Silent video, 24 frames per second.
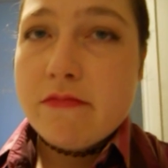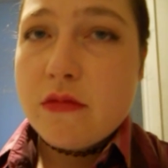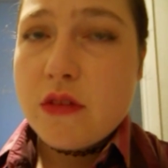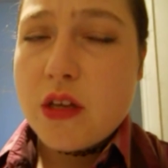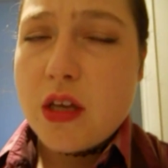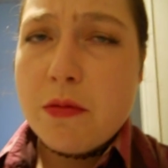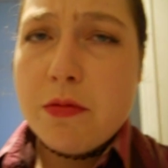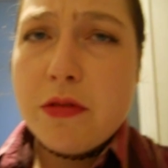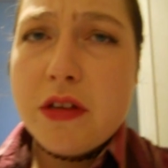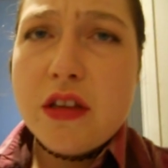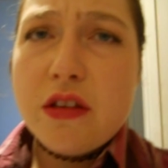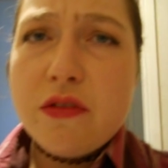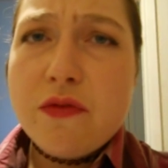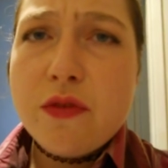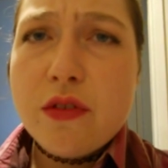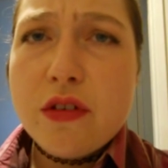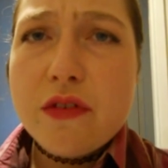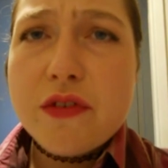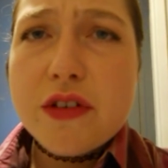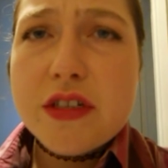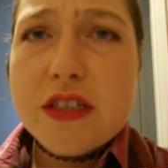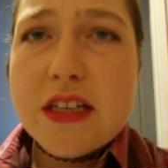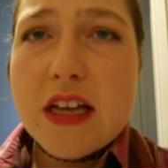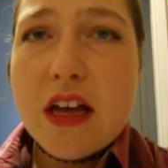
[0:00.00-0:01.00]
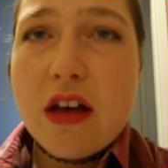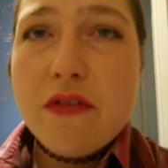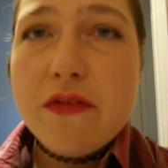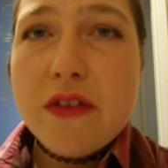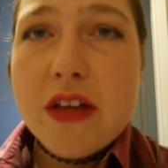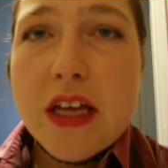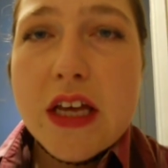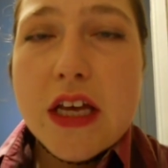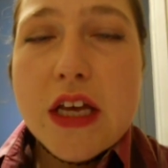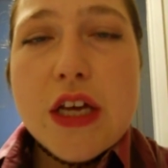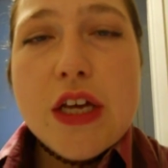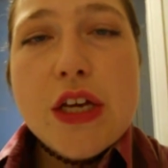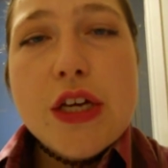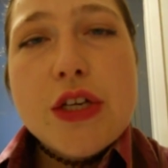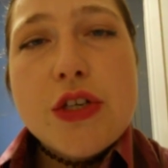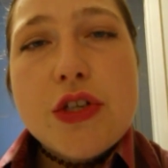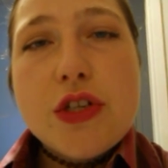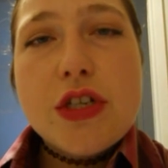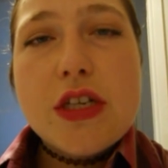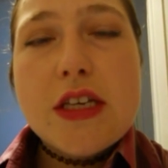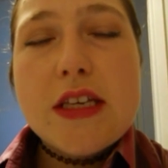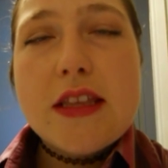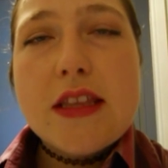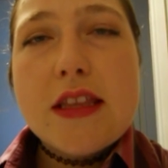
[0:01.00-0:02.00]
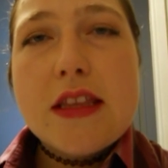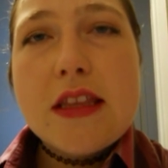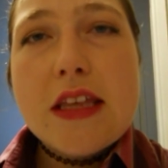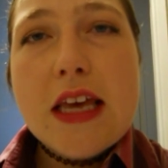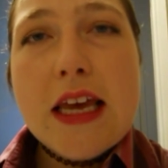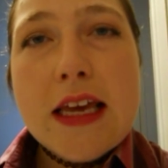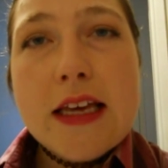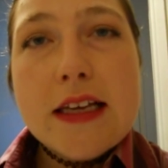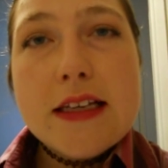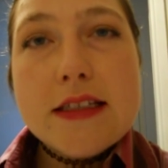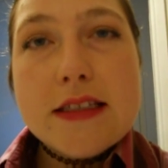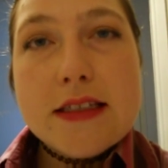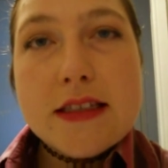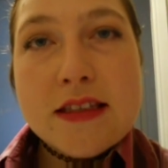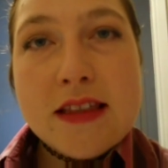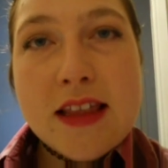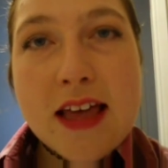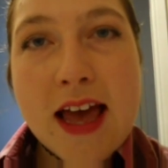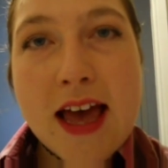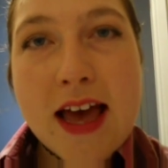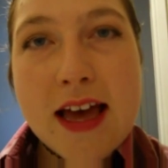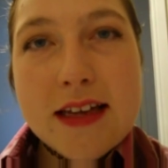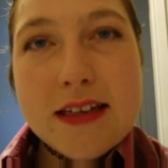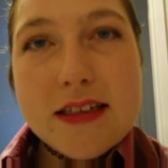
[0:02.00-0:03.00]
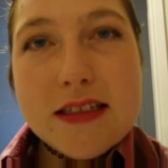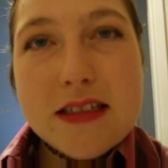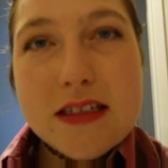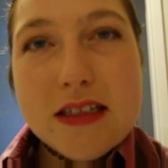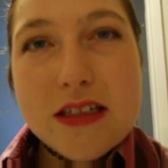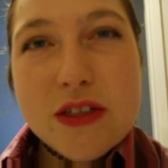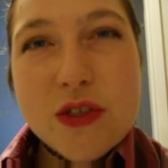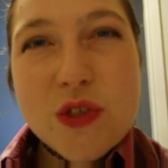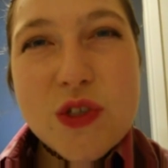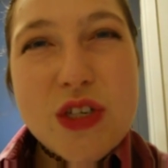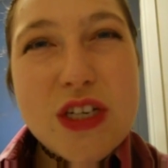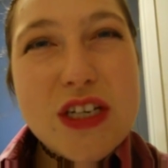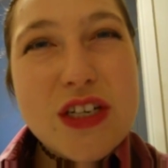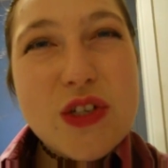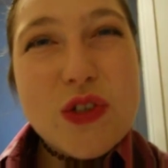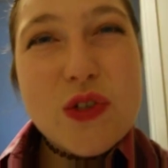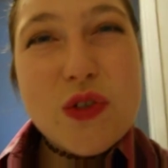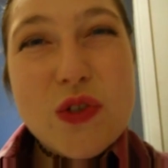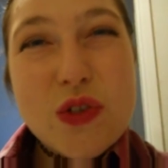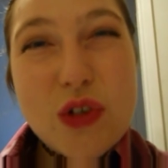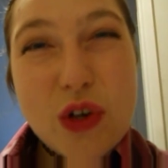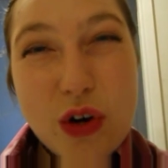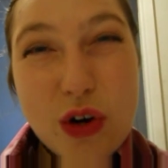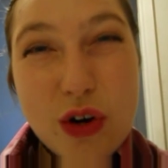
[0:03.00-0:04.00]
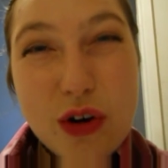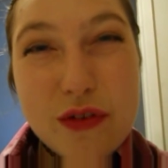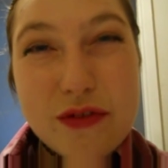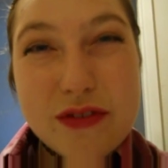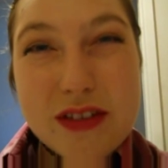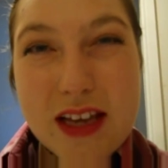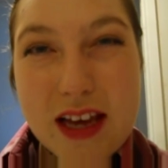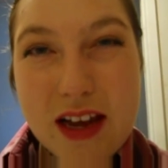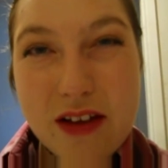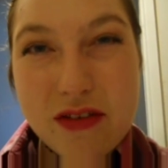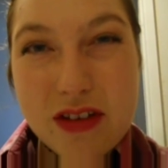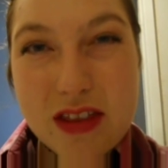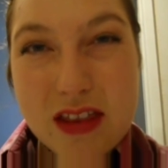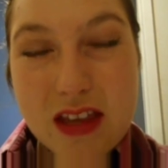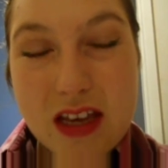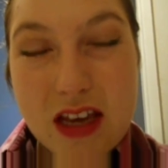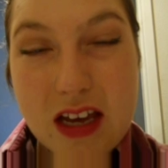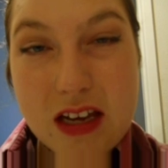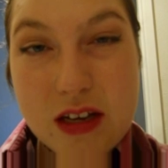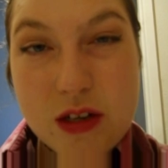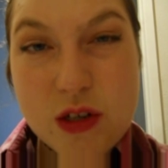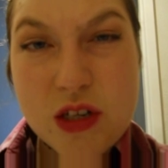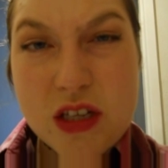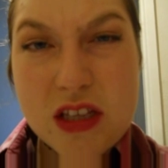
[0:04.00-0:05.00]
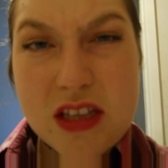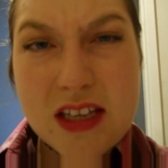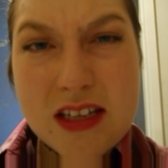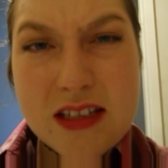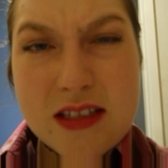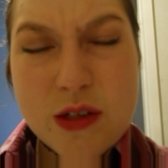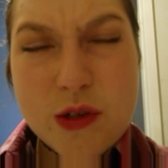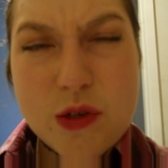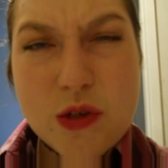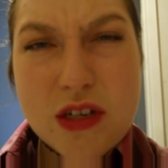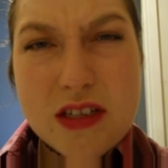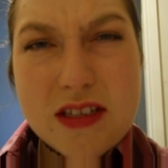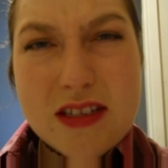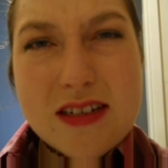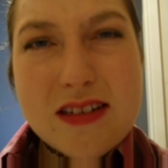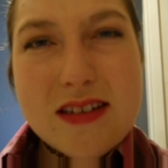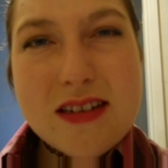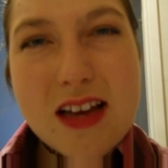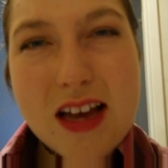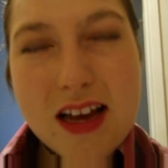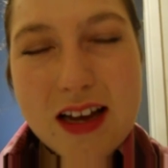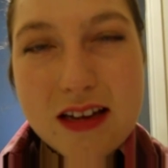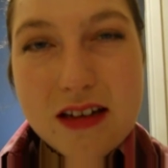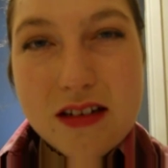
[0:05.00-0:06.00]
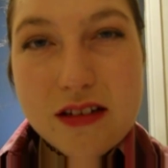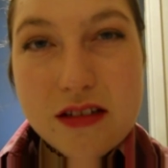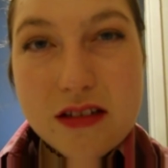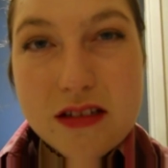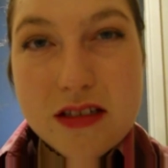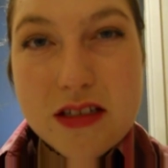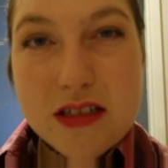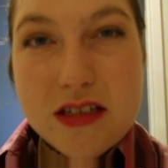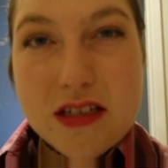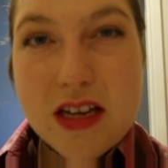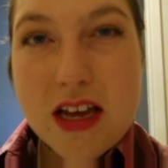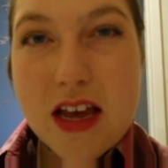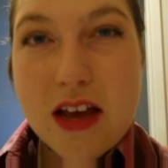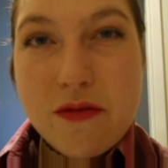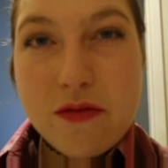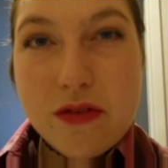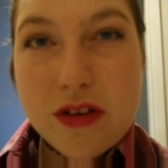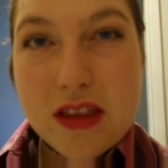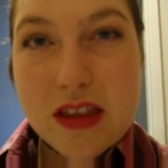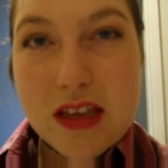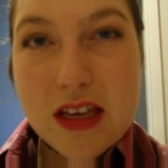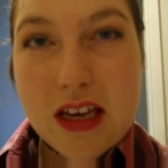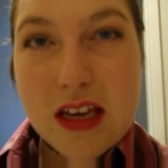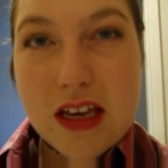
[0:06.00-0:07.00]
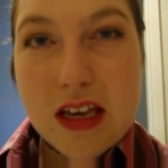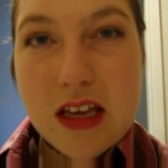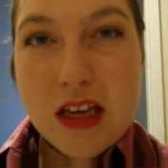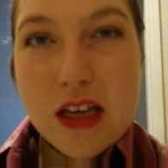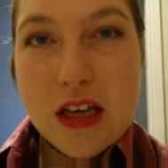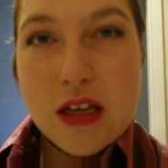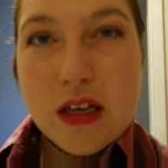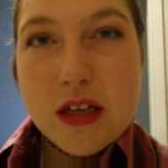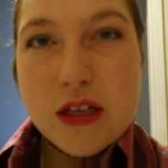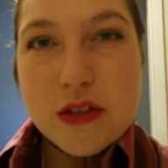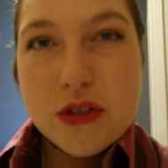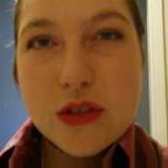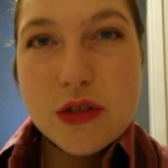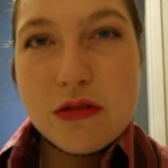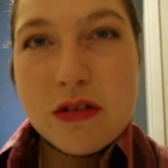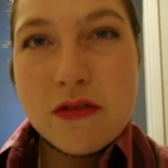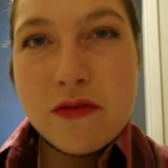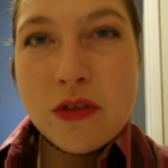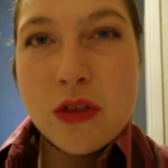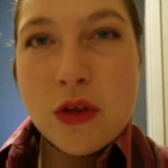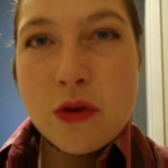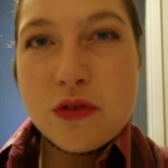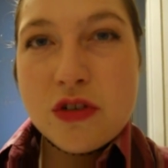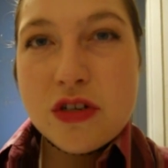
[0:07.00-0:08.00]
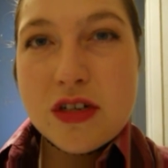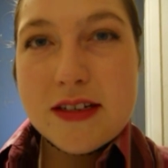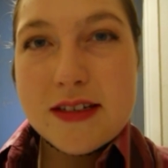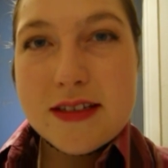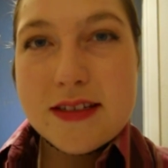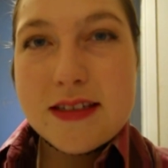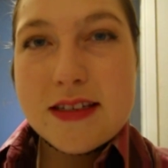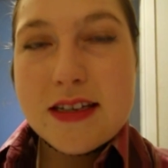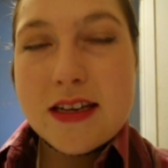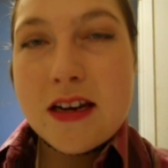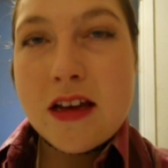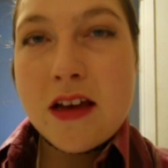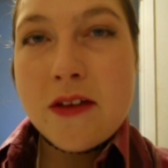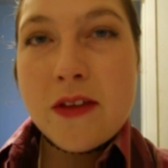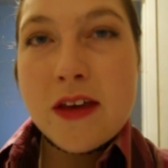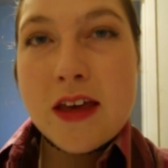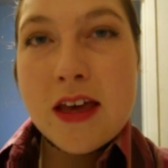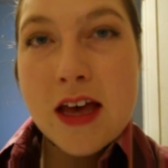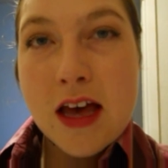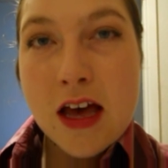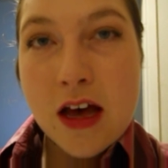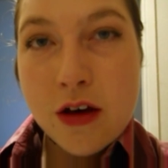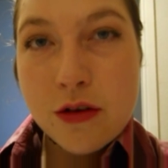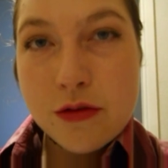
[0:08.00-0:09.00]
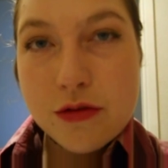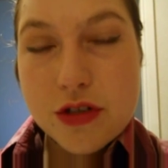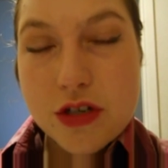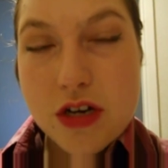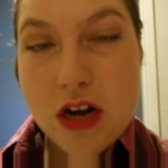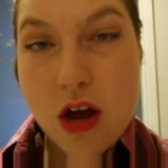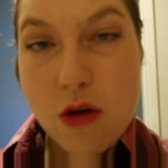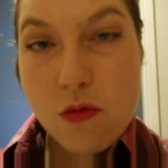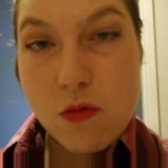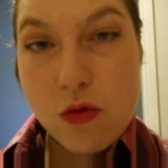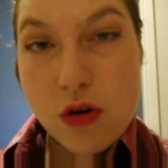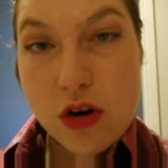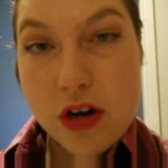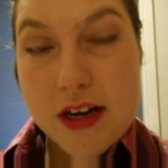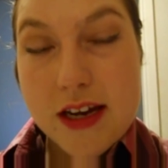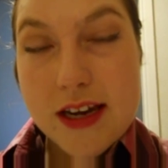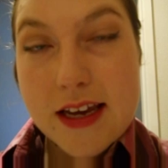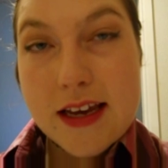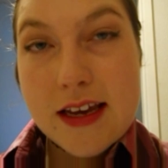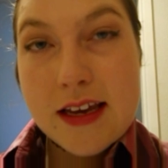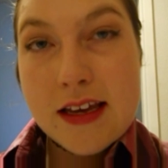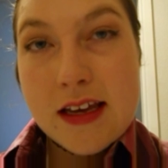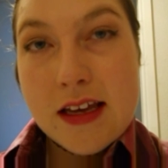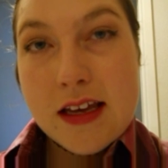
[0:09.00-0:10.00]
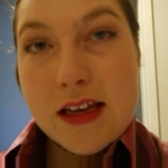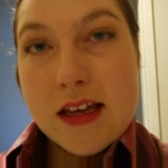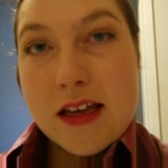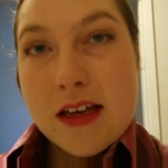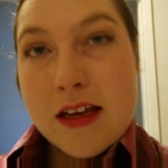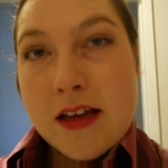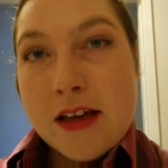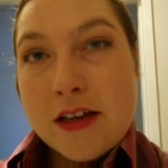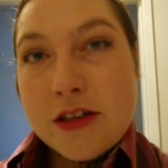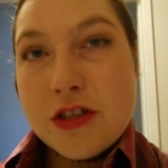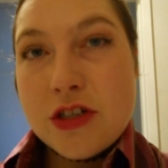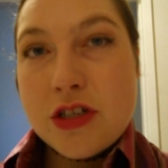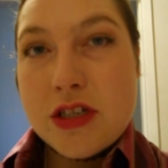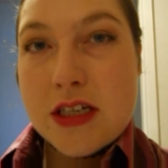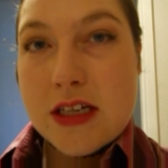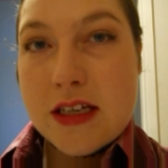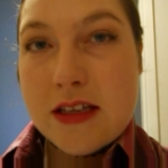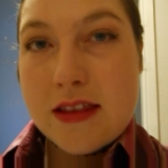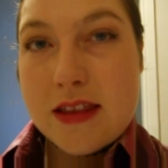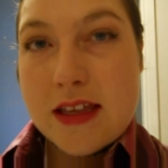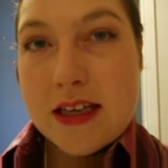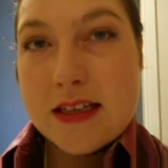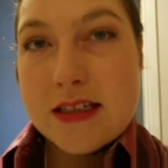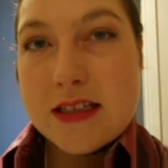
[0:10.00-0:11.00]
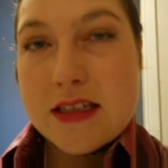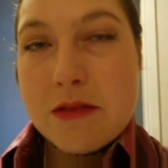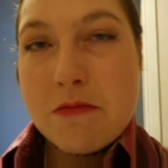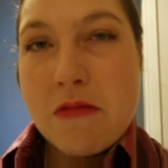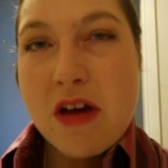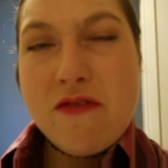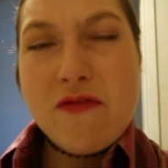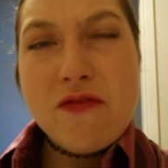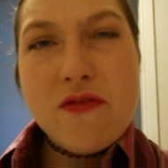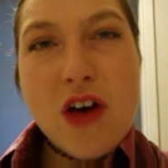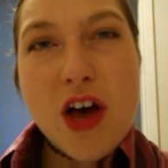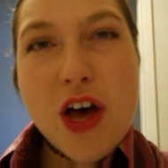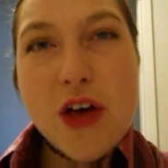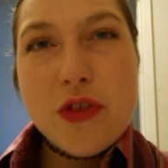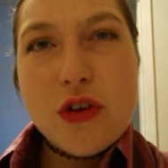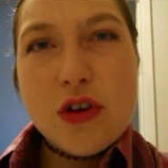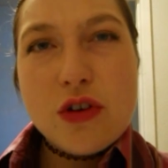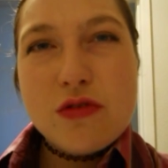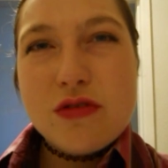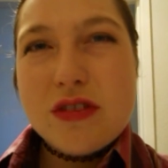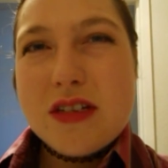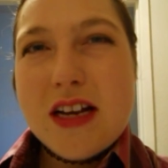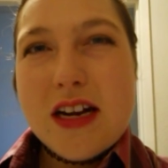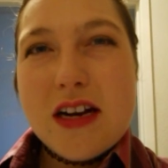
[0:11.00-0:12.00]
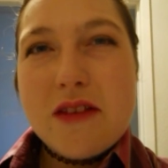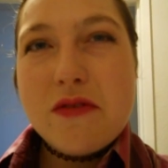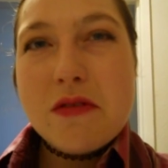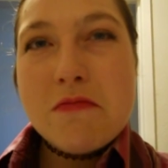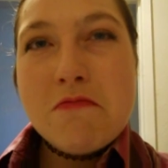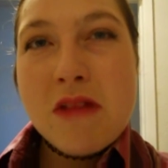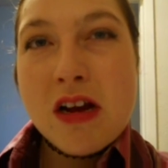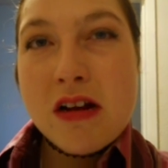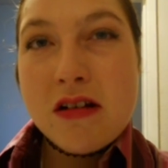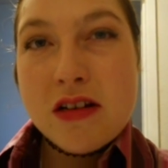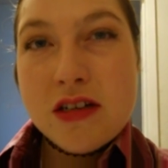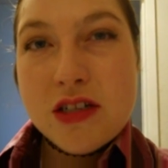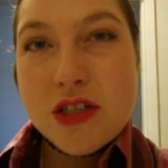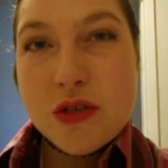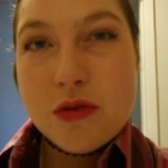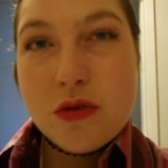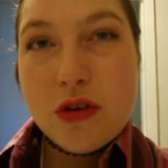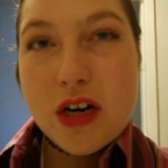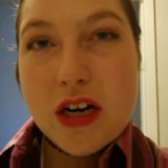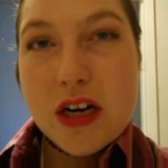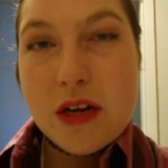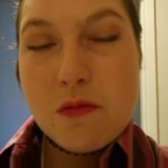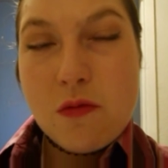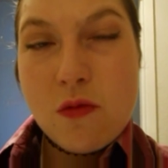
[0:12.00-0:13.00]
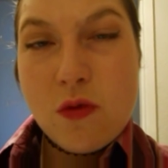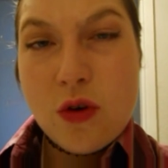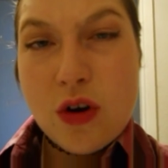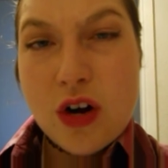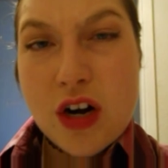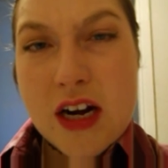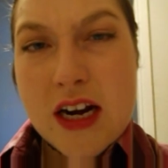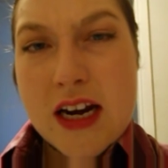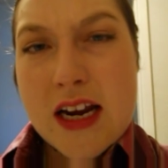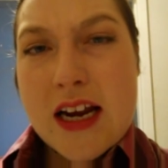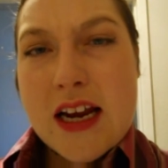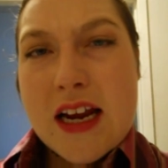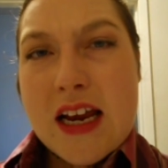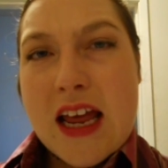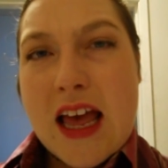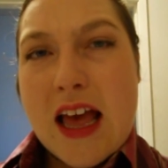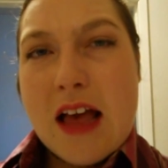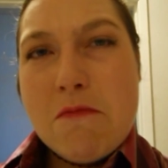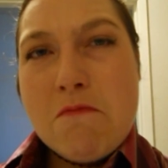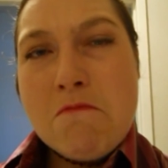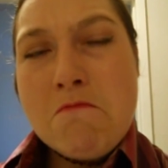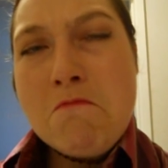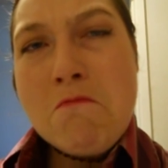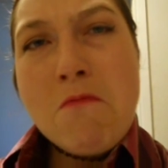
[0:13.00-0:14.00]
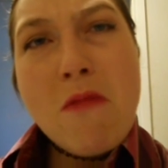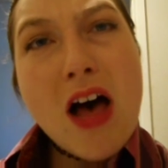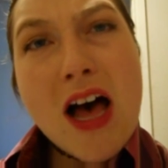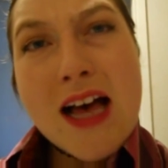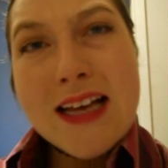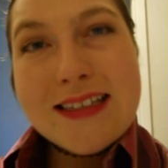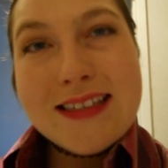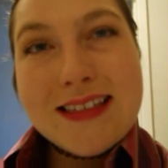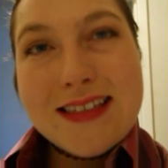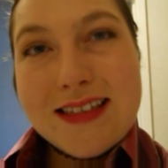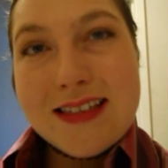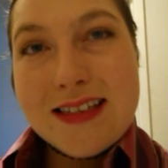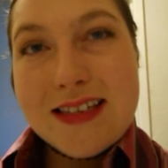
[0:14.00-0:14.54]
Completely full of herself. She thinks that she deserves everything. She thinks that she's entitled to everything. So even though she's sitting on the couch not working, she thinks that my father, who's not even married to her anymore, must